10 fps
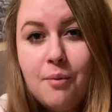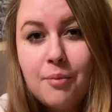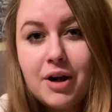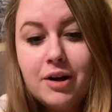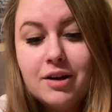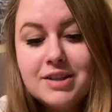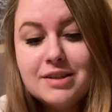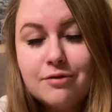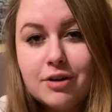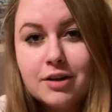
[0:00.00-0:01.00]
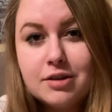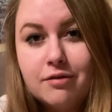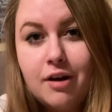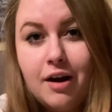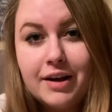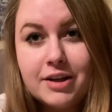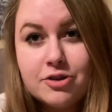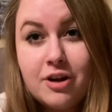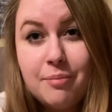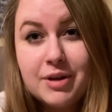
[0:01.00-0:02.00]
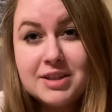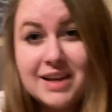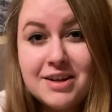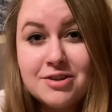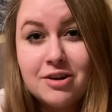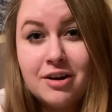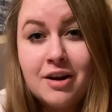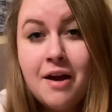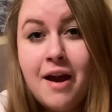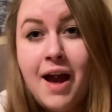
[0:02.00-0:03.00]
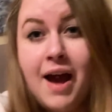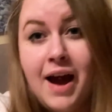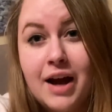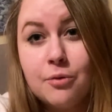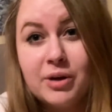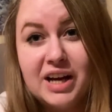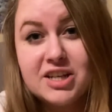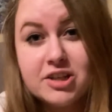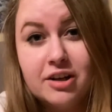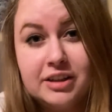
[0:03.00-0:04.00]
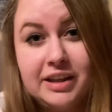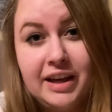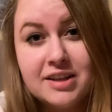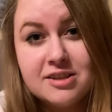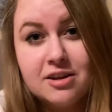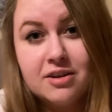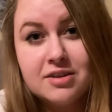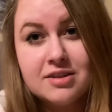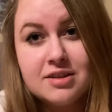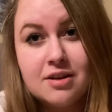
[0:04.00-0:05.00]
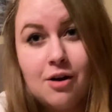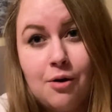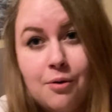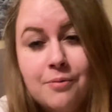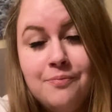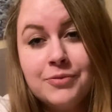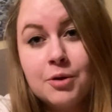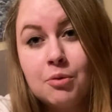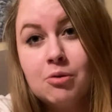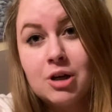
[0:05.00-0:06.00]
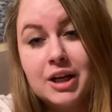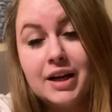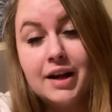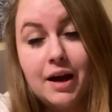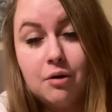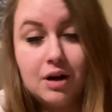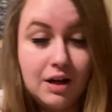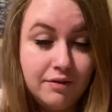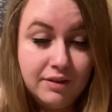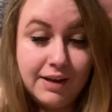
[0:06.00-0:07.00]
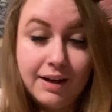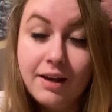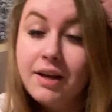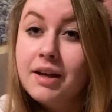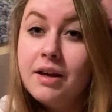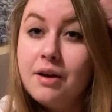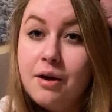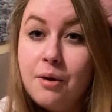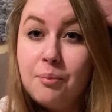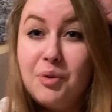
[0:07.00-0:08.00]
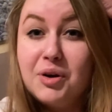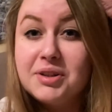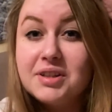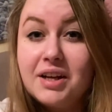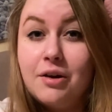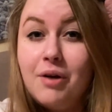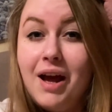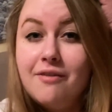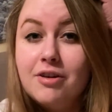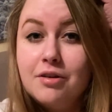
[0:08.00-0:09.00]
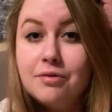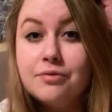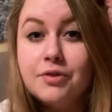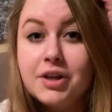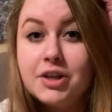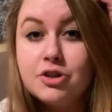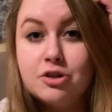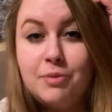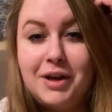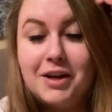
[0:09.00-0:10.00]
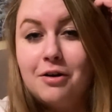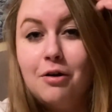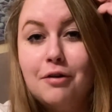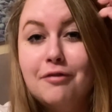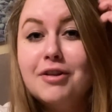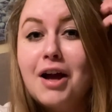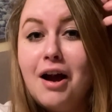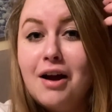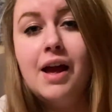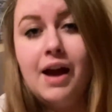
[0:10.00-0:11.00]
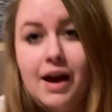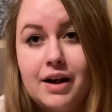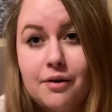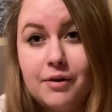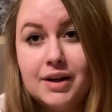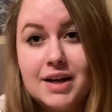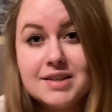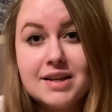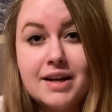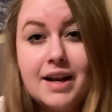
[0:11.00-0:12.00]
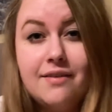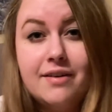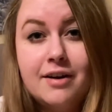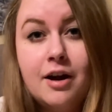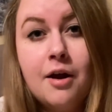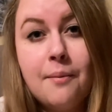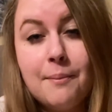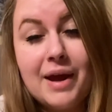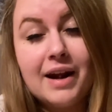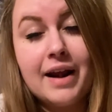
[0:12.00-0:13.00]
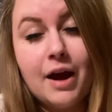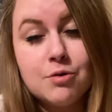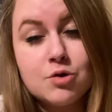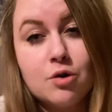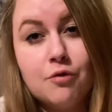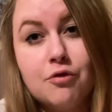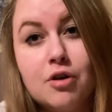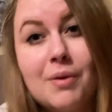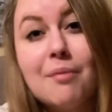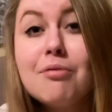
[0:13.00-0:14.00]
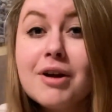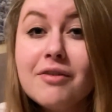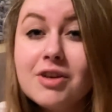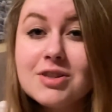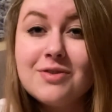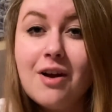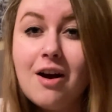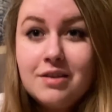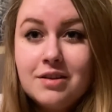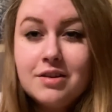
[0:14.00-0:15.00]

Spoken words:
but I honestly forgot to vlog in the shopping center, and we actually got things done, so we were in and out kind of thing. But I don't have enough footage to make it a whole vlog, and I realized that I never made an outro for my previous vlog.